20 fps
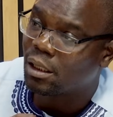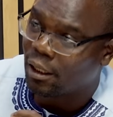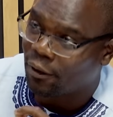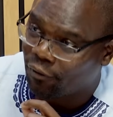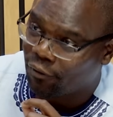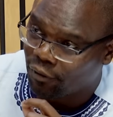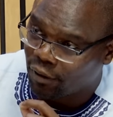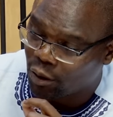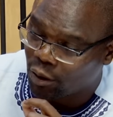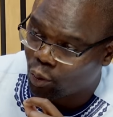
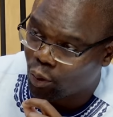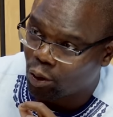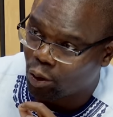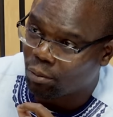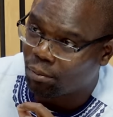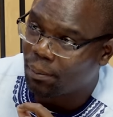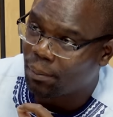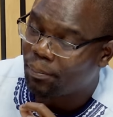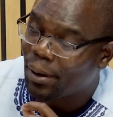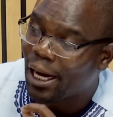if it were to
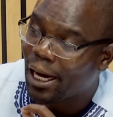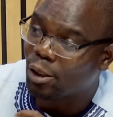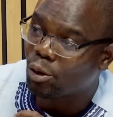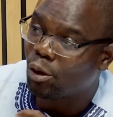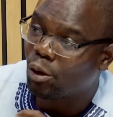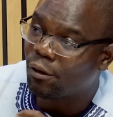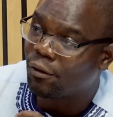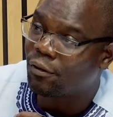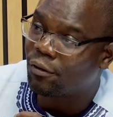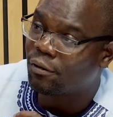be part
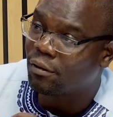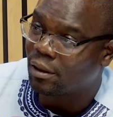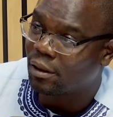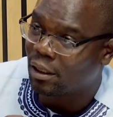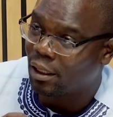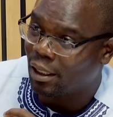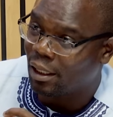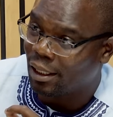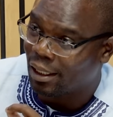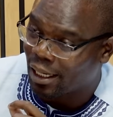of
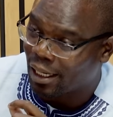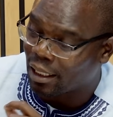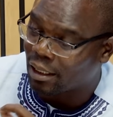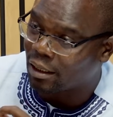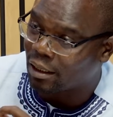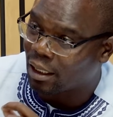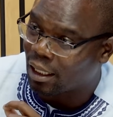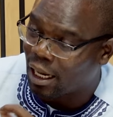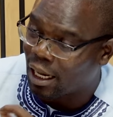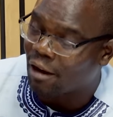
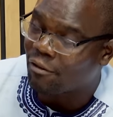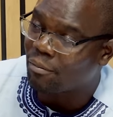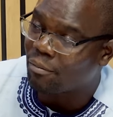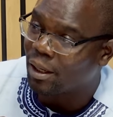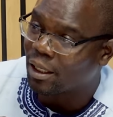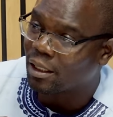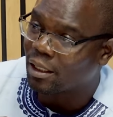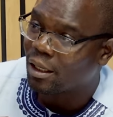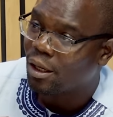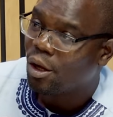the
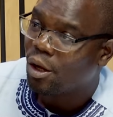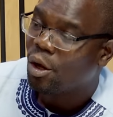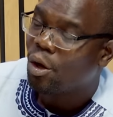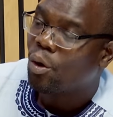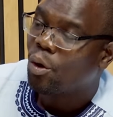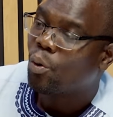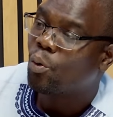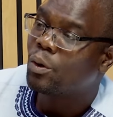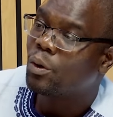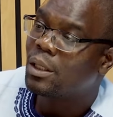government,
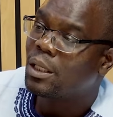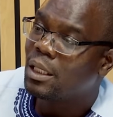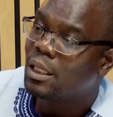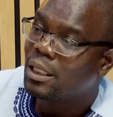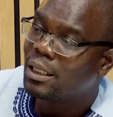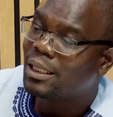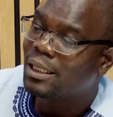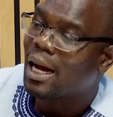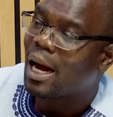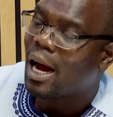would
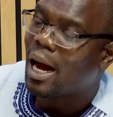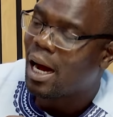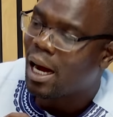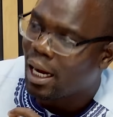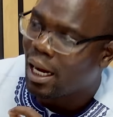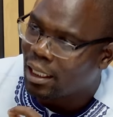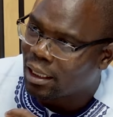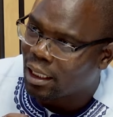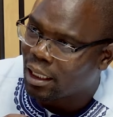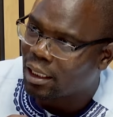need
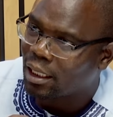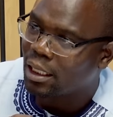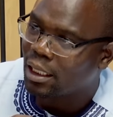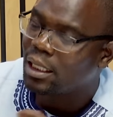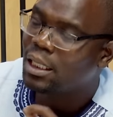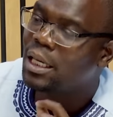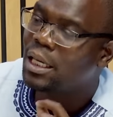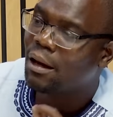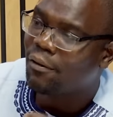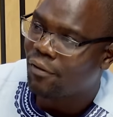either the
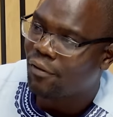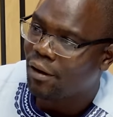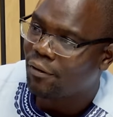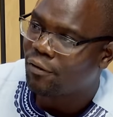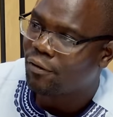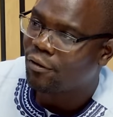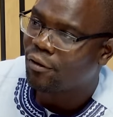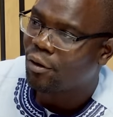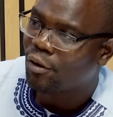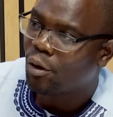
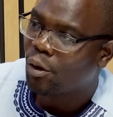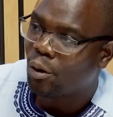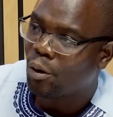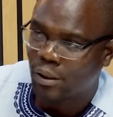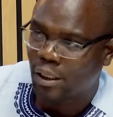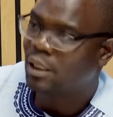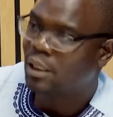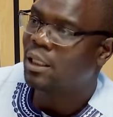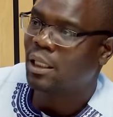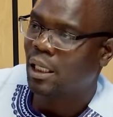EFF or
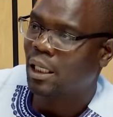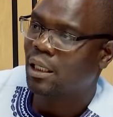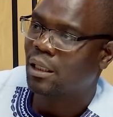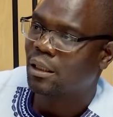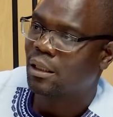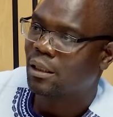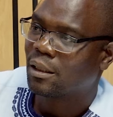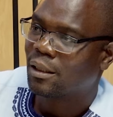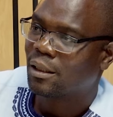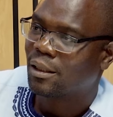the DA.
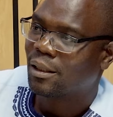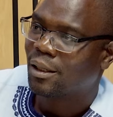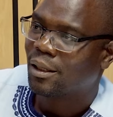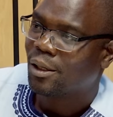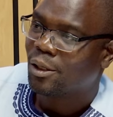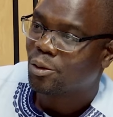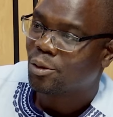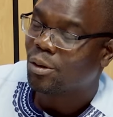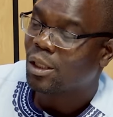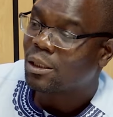
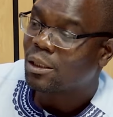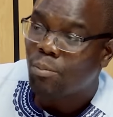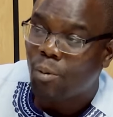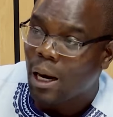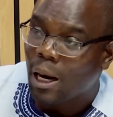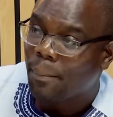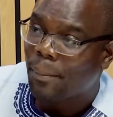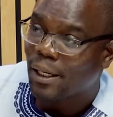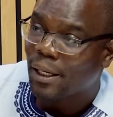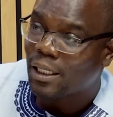So the
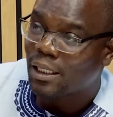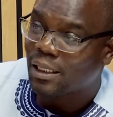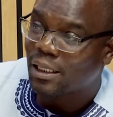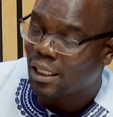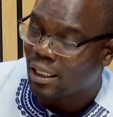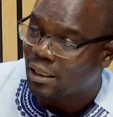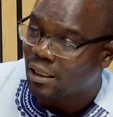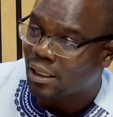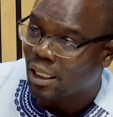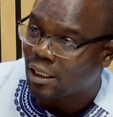smaller parties
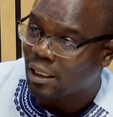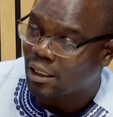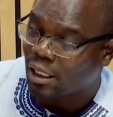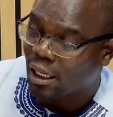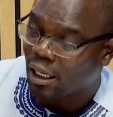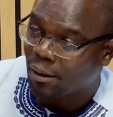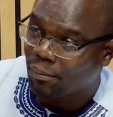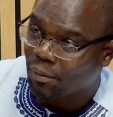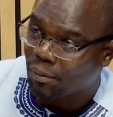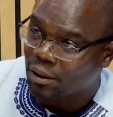in such
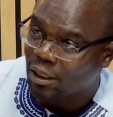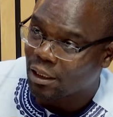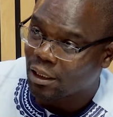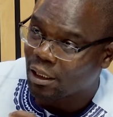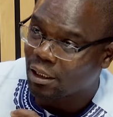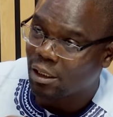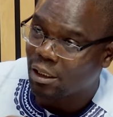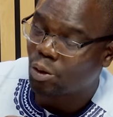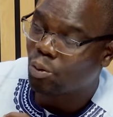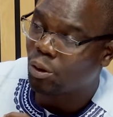a
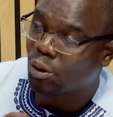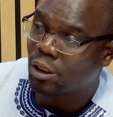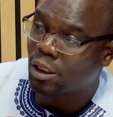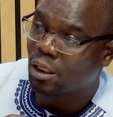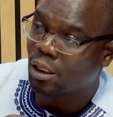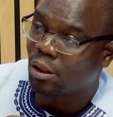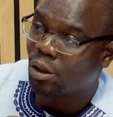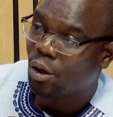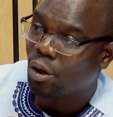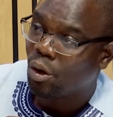
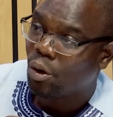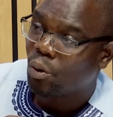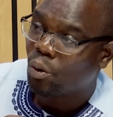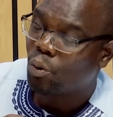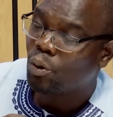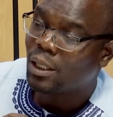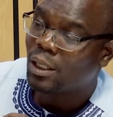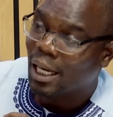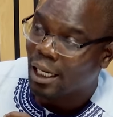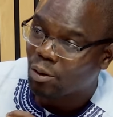situation
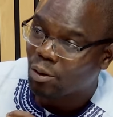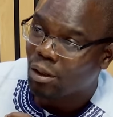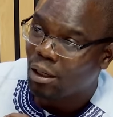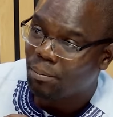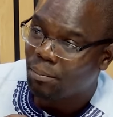would actually